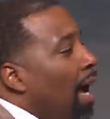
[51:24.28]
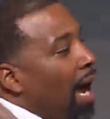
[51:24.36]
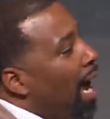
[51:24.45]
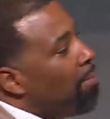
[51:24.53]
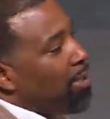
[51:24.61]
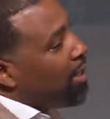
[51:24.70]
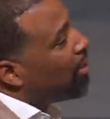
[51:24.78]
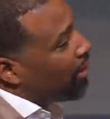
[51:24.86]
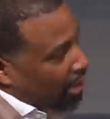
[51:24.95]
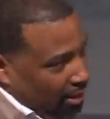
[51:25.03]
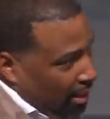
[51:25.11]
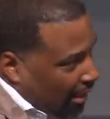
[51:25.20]
I'm teaching
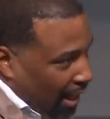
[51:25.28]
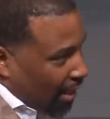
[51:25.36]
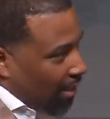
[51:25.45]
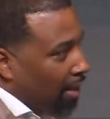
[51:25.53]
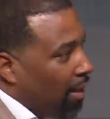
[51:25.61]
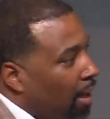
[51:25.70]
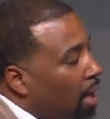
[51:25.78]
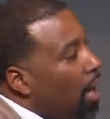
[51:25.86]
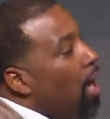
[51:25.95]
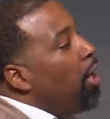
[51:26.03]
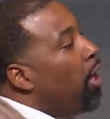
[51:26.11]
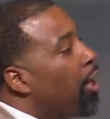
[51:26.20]
good tonight.
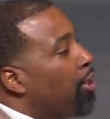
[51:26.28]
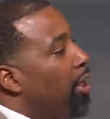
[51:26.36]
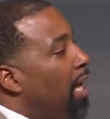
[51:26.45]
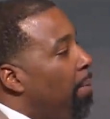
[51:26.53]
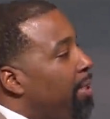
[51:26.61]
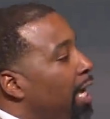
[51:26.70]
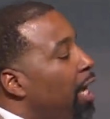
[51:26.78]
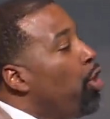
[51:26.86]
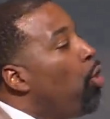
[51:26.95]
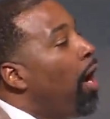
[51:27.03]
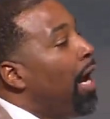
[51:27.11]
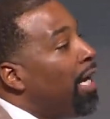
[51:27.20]
Look at your name and say,
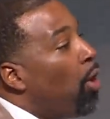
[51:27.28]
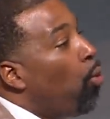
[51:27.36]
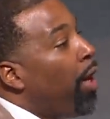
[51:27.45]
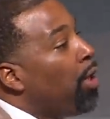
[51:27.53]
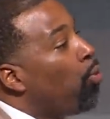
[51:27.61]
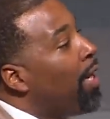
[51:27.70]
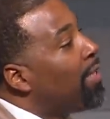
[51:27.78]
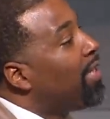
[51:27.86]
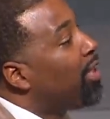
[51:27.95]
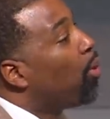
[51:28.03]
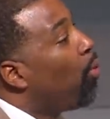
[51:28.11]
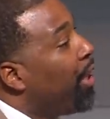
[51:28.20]
You are in a win win
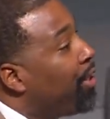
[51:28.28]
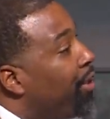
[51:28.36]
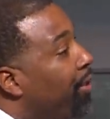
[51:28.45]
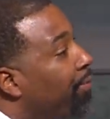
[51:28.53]
situation.